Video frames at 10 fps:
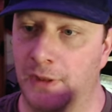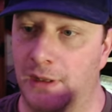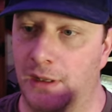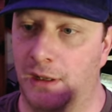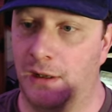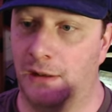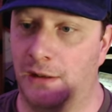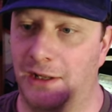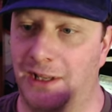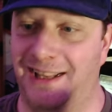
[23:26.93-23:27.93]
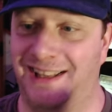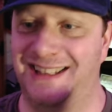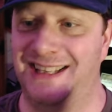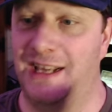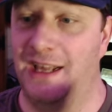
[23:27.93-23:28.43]
uh,
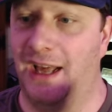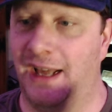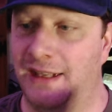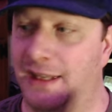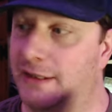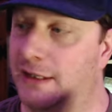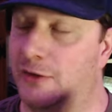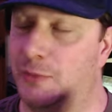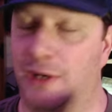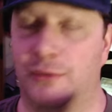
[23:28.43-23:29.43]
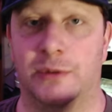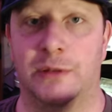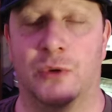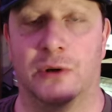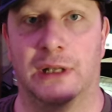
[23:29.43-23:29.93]
I, I think it's probably
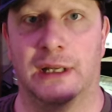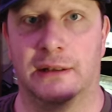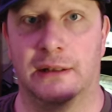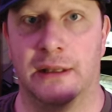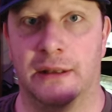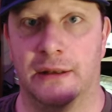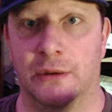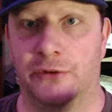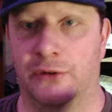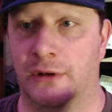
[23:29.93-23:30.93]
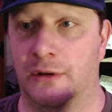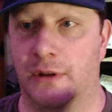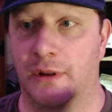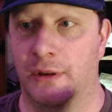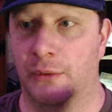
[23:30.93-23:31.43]
more likely that there was an
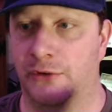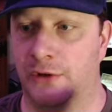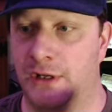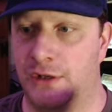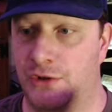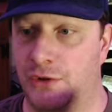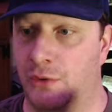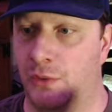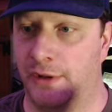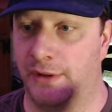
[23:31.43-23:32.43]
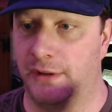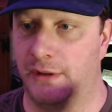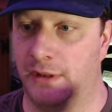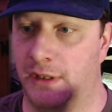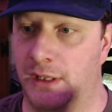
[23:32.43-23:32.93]
there was an issue with
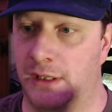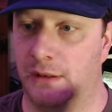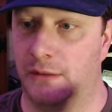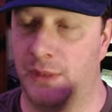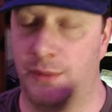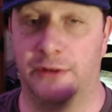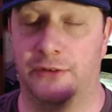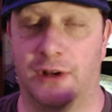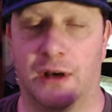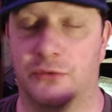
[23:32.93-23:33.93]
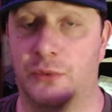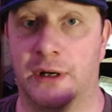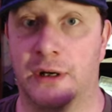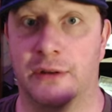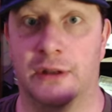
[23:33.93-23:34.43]
the maybe the
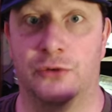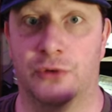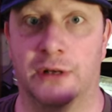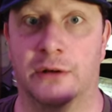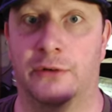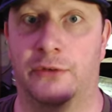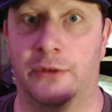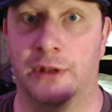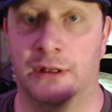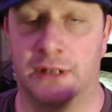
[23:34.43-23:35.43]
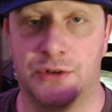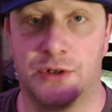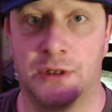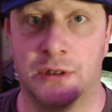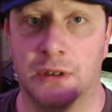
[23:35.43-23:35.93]
software that triggers the
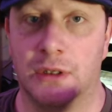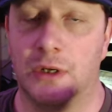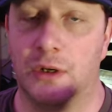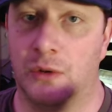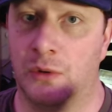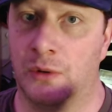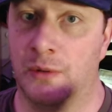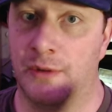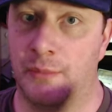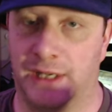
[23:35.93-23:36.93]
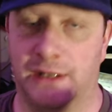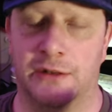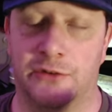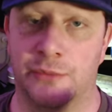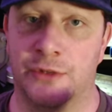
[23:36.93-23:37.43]
ignition or the
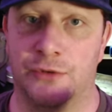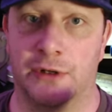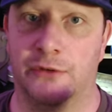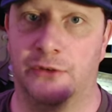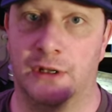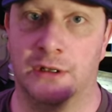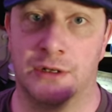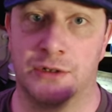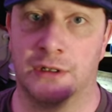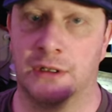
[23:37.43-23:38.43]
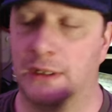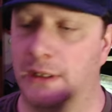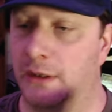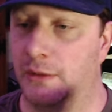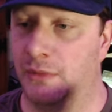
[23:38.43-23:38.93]
mechanism that triggers the ignition,
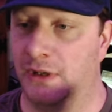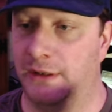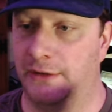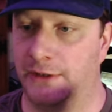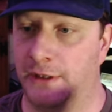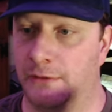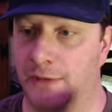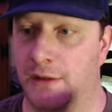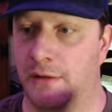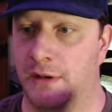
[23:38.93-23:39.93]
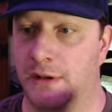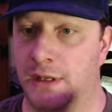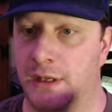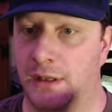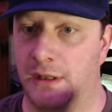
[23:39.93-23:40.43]
but uh, rather than
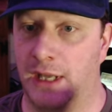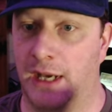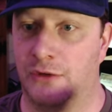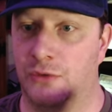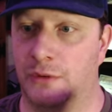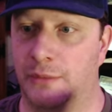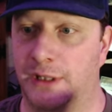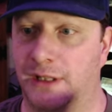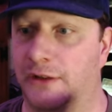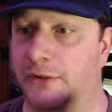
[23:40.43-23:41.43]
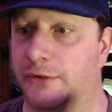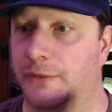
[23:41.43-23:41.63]
the the actual, because